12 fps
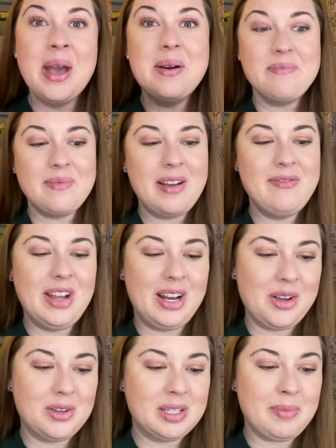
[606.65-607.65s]
my
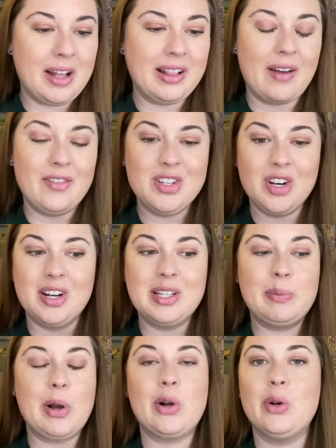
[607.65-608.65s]
videos about Lavender and
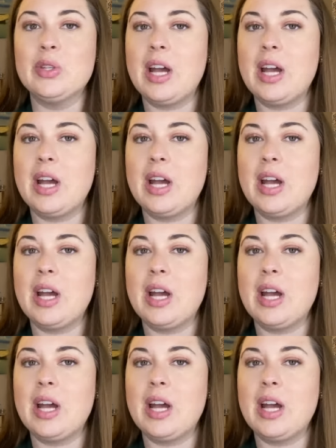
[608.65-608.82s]
Speckles,